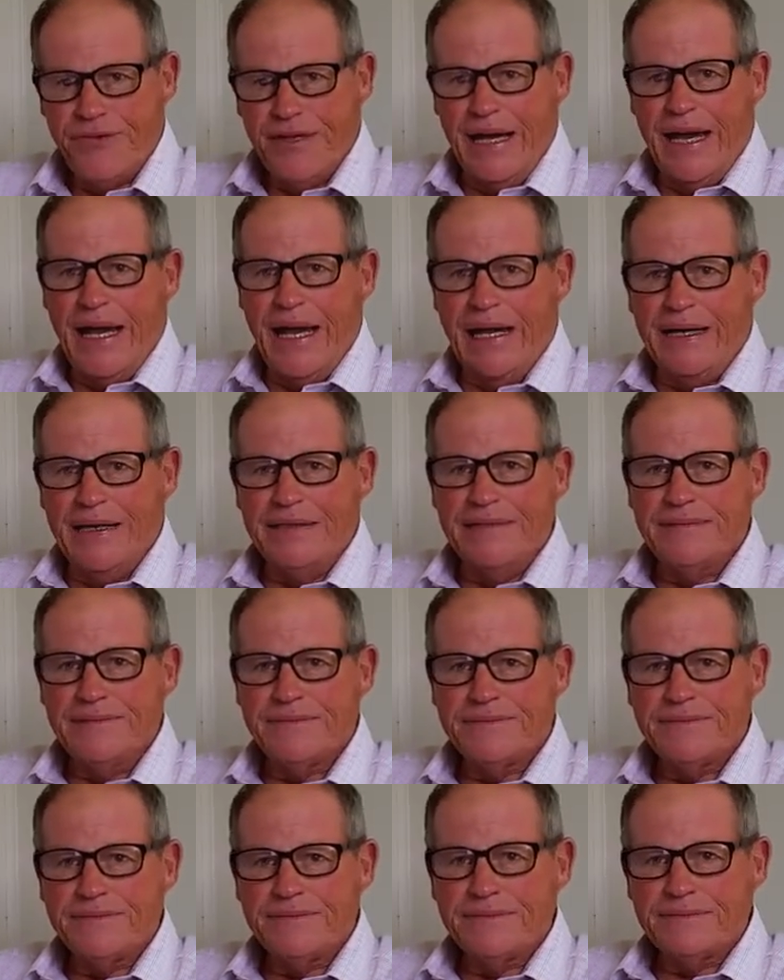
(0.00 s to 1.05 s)
died.
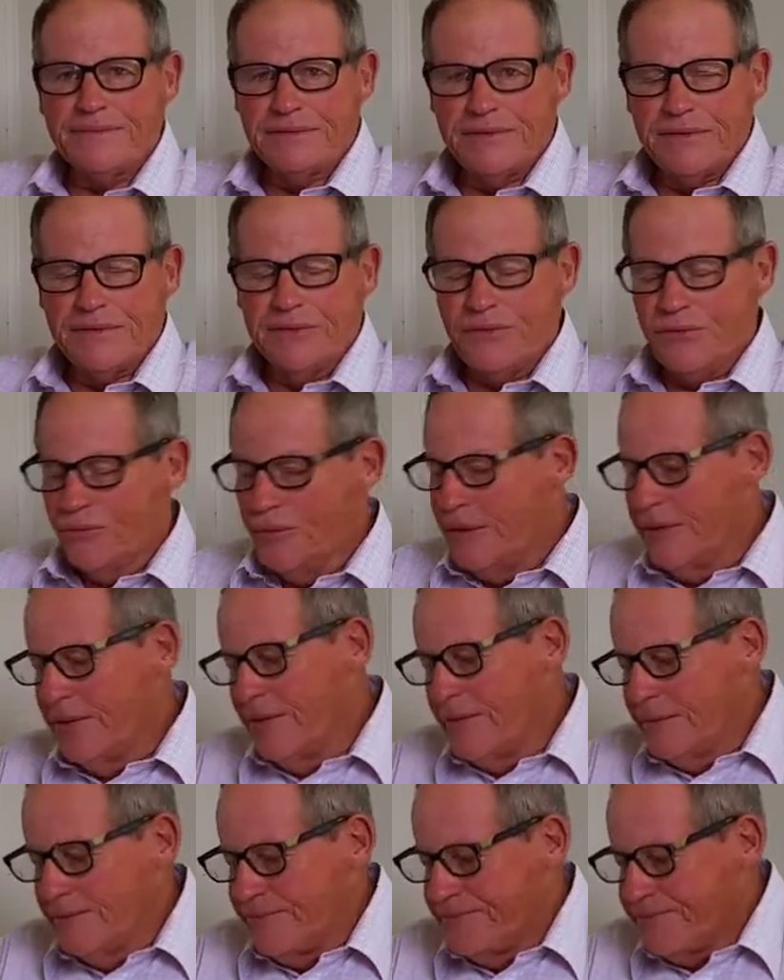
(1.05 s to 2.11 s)

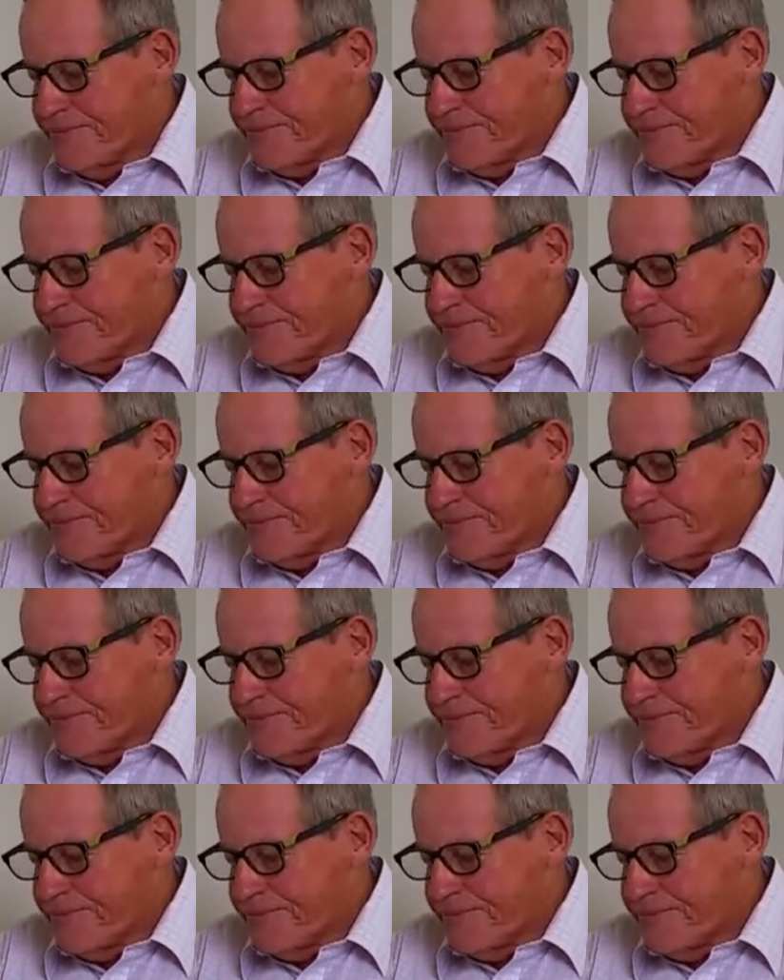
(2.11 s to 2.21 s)
Well,